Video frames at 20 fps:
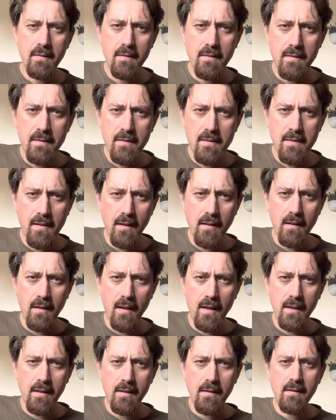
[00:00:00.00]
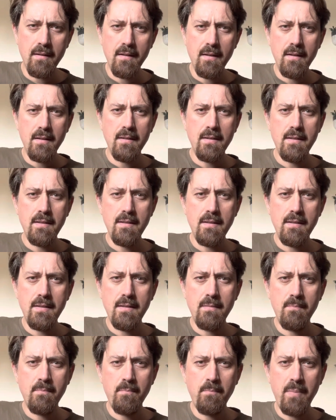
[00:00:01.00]
sunlight
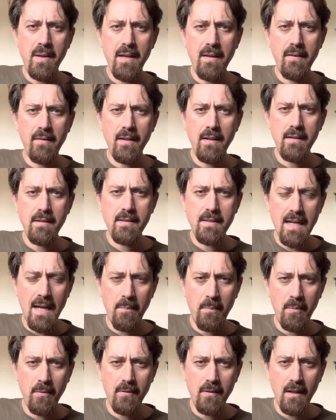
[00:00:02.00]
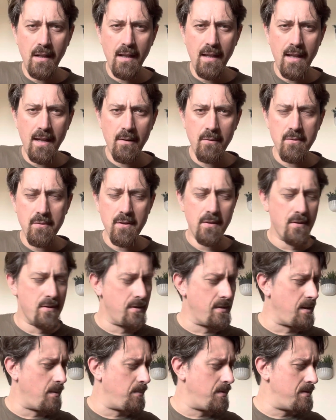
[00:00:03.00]
piercing dappled clouds on a
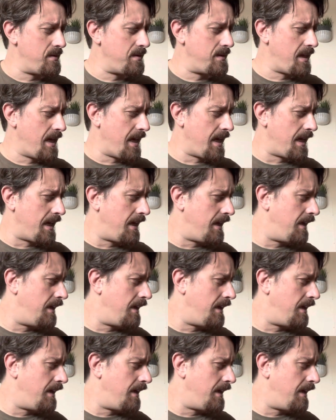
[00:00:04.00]
summer's day.